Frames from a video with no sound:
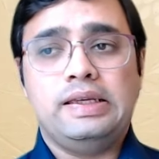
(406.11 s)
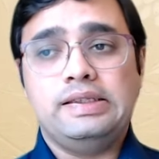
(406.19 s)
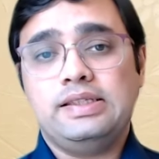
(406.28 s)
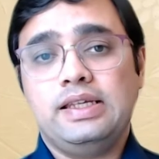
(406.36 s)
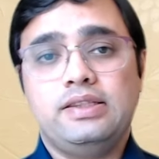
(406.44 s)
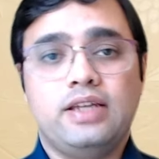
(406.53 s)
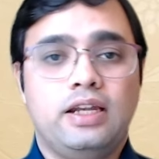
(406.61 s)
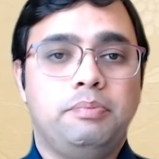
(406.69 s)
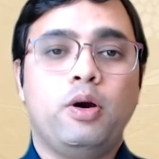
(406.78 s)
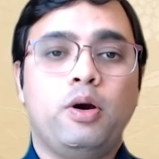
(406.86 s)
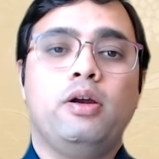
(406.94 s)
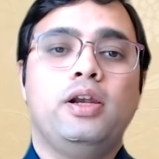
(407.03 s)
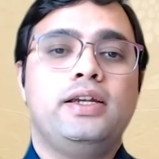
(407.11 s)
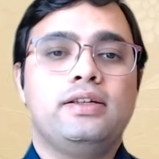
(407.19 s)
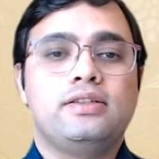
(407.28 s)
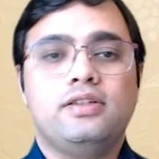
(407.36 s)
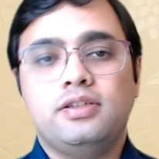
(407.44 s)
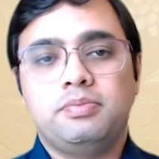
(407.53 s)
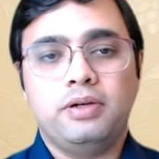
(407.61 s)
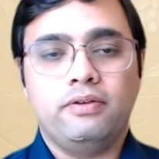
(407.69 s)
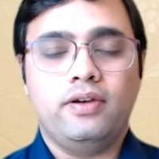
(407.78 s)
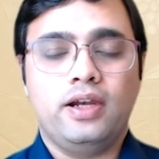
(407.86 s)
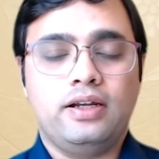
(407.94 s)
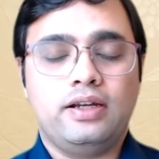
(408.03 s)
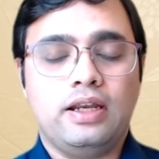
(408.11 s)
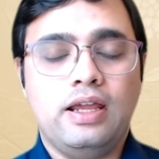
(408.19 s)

We say that politics is prevalent